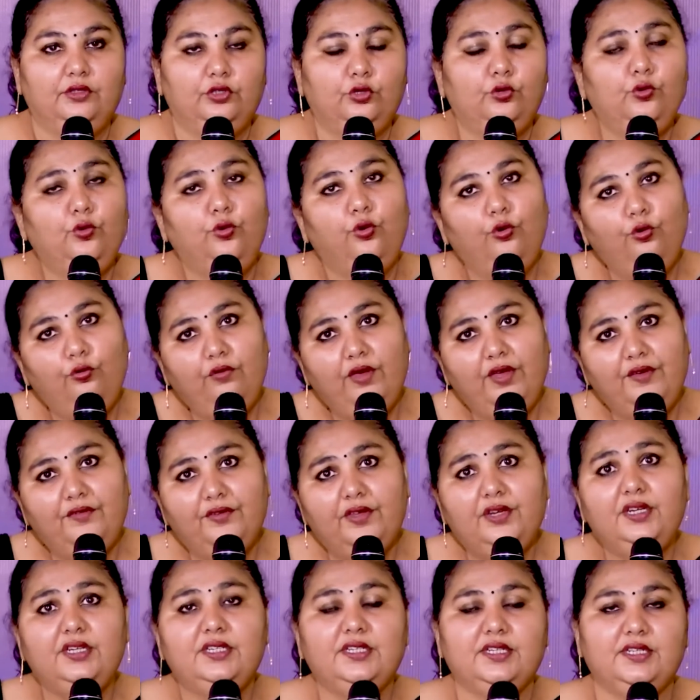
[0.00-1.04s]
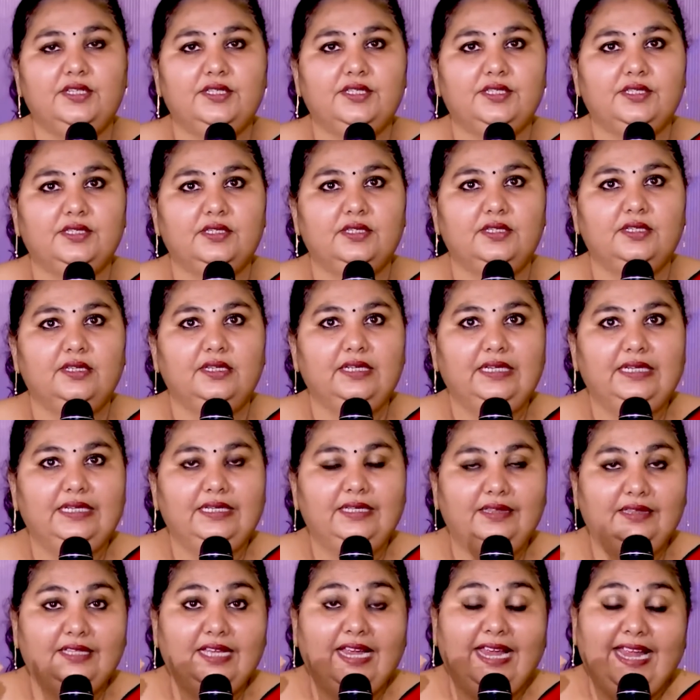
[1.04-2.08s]
Through whoever it is,
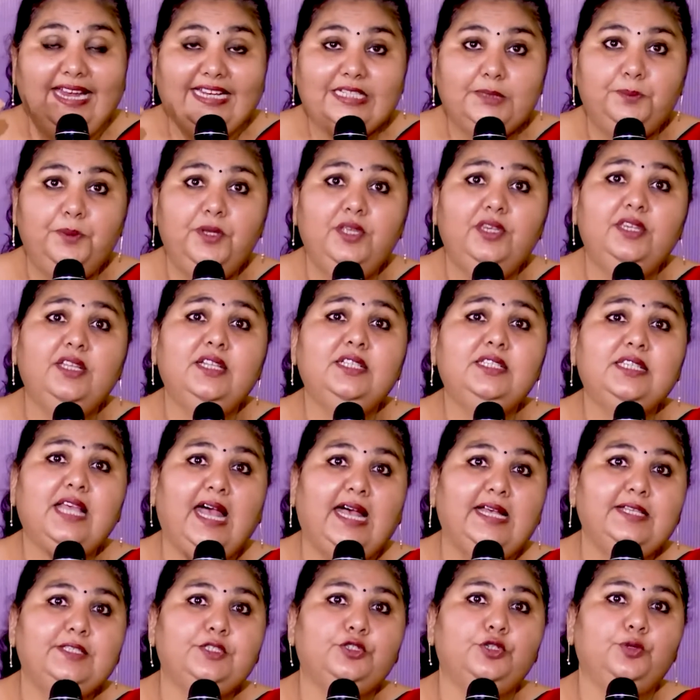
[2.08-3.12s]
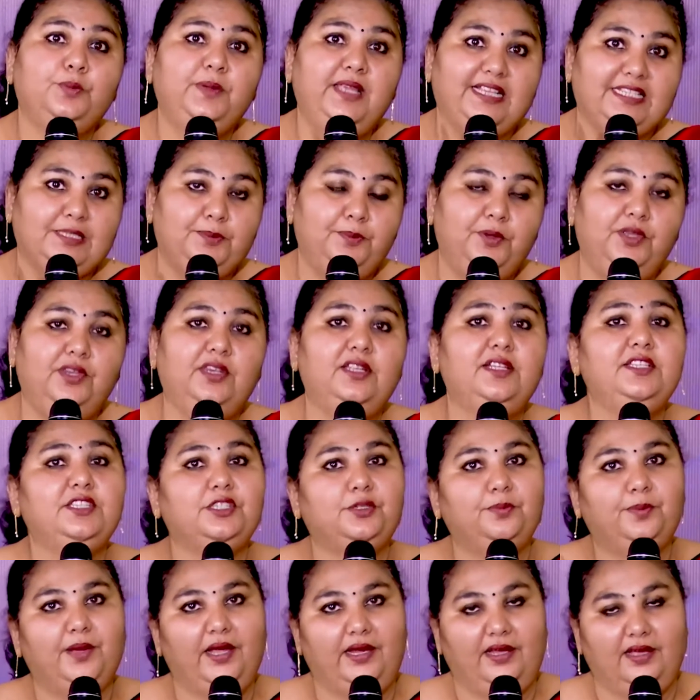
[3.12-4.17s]
the experience has to be
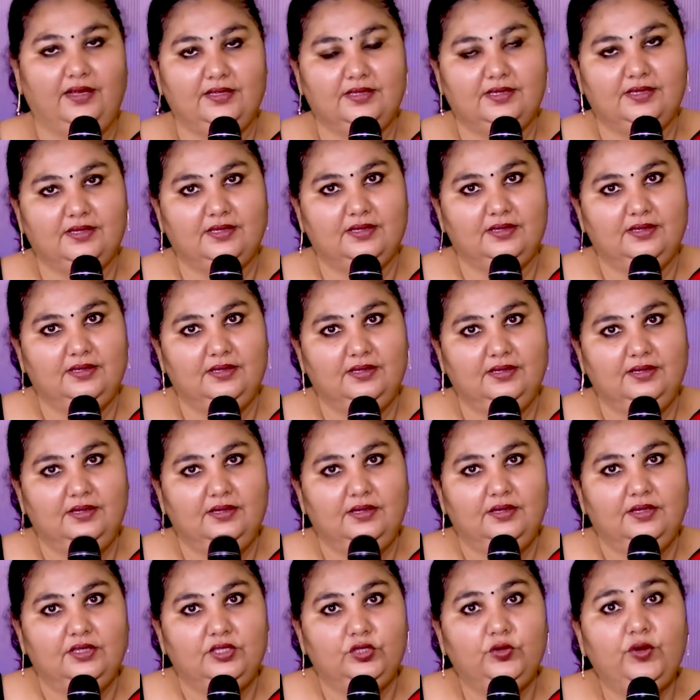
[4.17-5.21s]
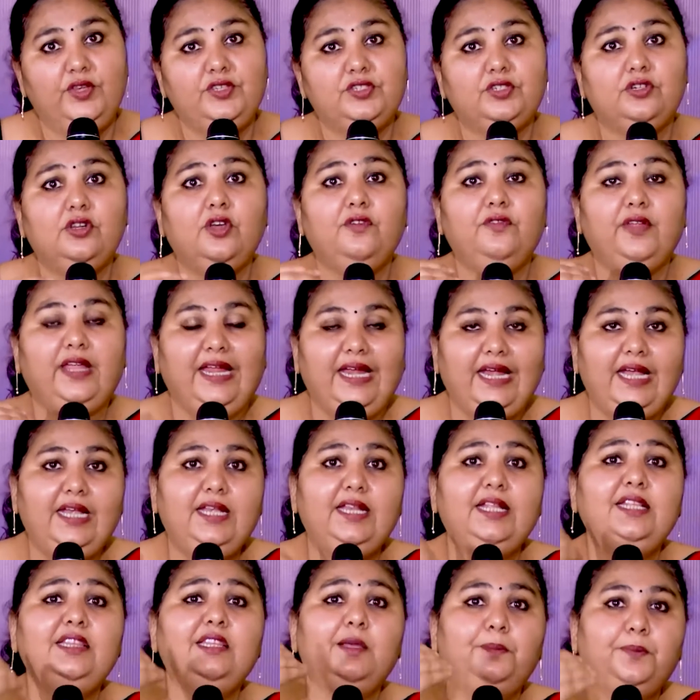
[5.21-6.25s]
experienced by us. So instead of
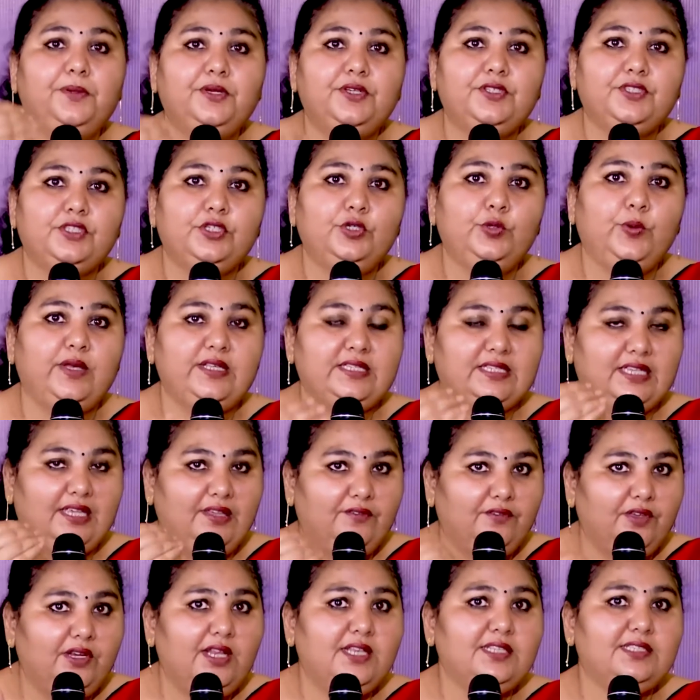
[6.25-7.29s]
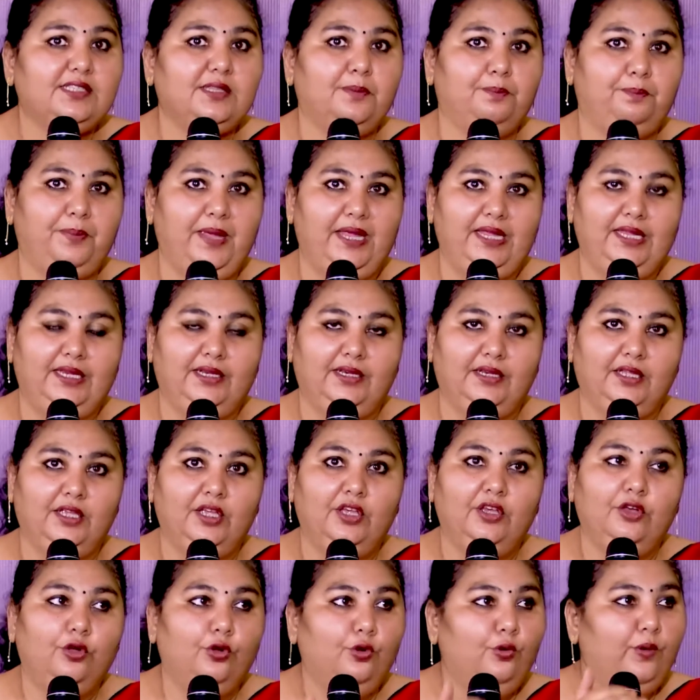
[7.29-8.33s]
hating the person who has given us the pain,
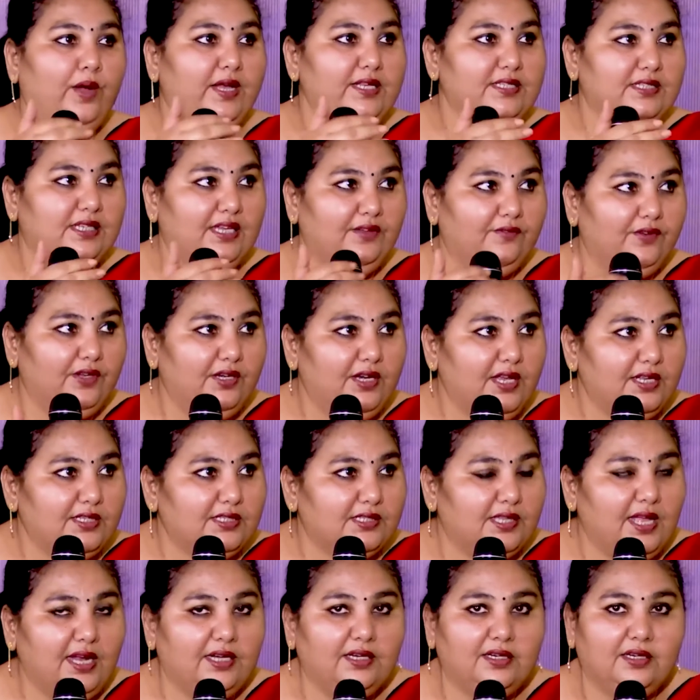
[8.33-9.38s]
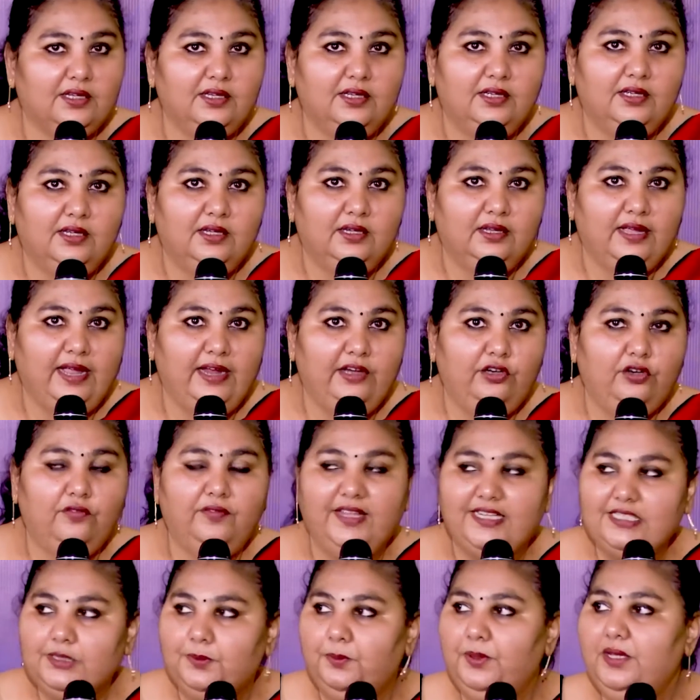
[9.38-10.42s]
who has given us that kind
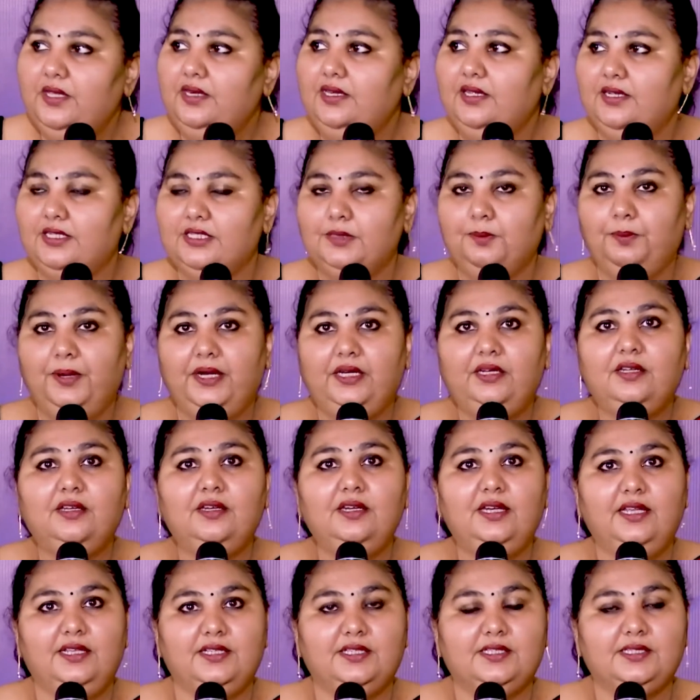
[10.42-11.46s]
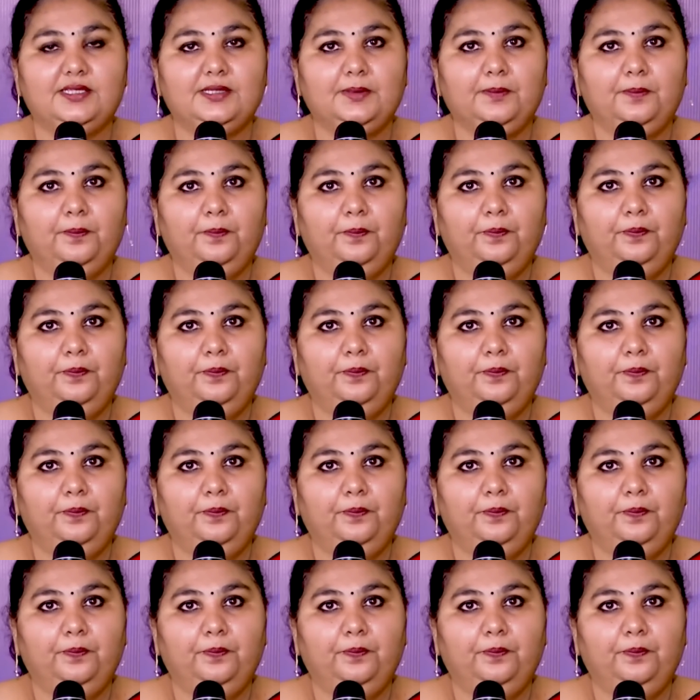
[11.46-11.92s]
of experience, bitterness,